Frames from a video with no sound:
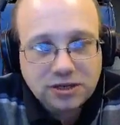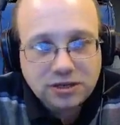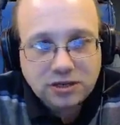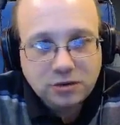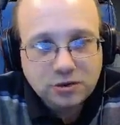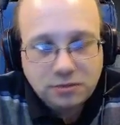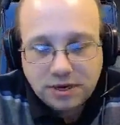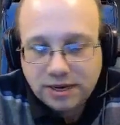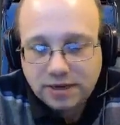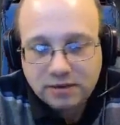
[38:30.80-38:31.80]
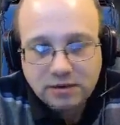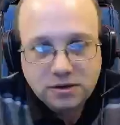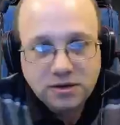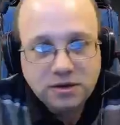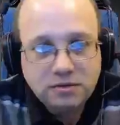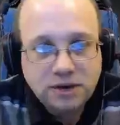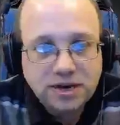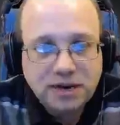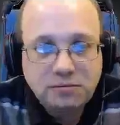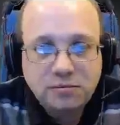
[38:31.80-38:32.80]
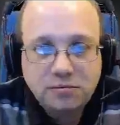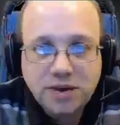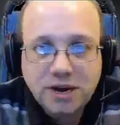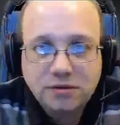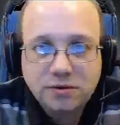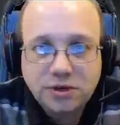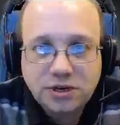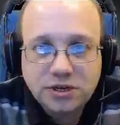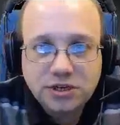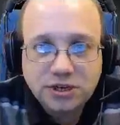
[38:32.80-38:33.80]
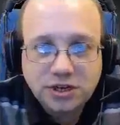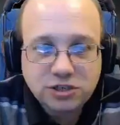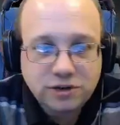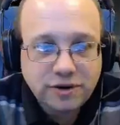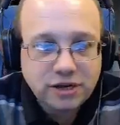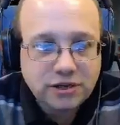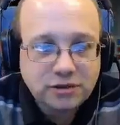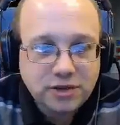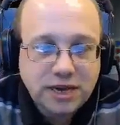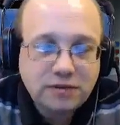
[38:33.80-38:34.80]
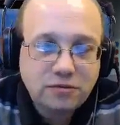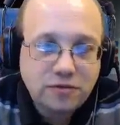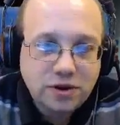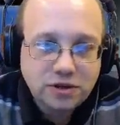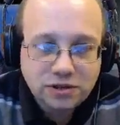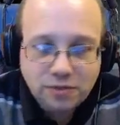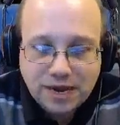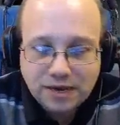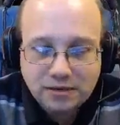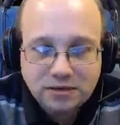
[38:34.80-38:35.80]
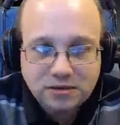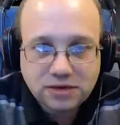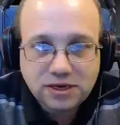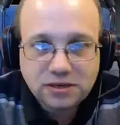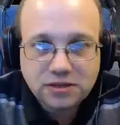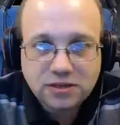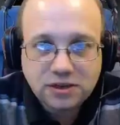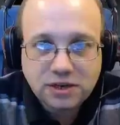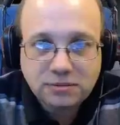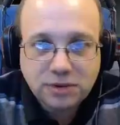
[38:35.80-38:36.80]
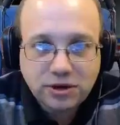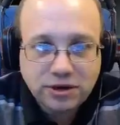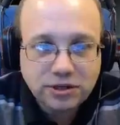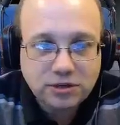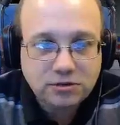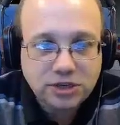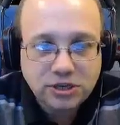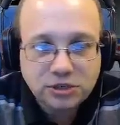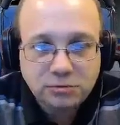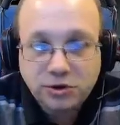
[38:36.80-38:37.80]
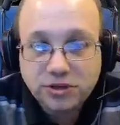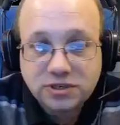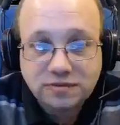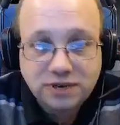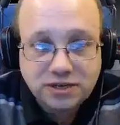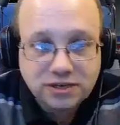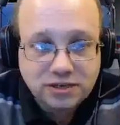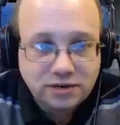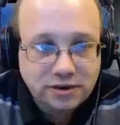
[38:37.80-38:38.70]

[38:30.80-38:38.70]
told the player, right, now you need to change direction and reverse the wagons into the siding behind you, change the points if necessary.